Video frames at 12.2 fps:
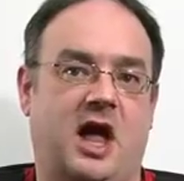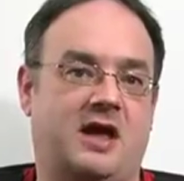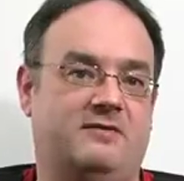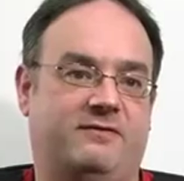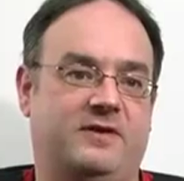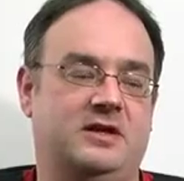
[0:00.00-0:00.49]

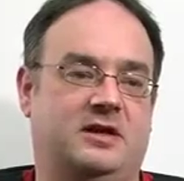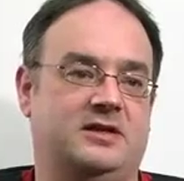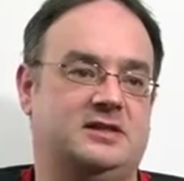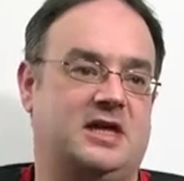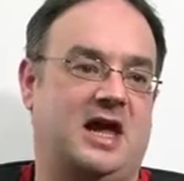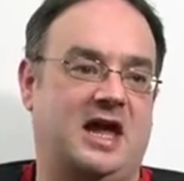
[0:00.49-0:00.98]
And
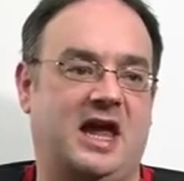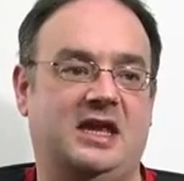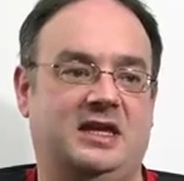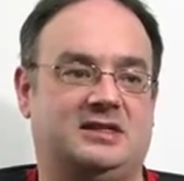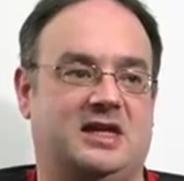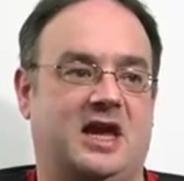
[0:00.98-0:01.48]
Finland, at
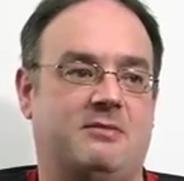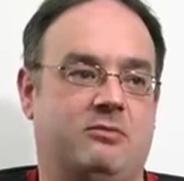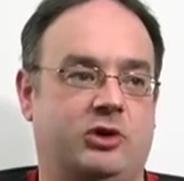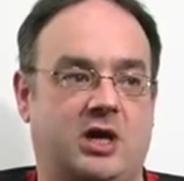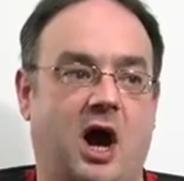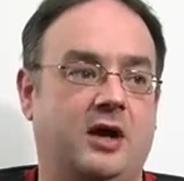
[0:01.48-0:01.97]
any time,
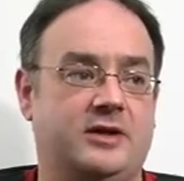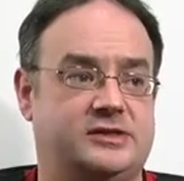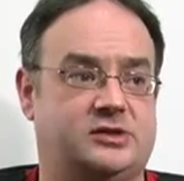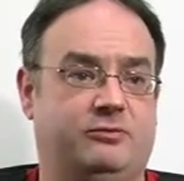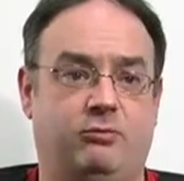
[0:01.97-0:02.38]
regardless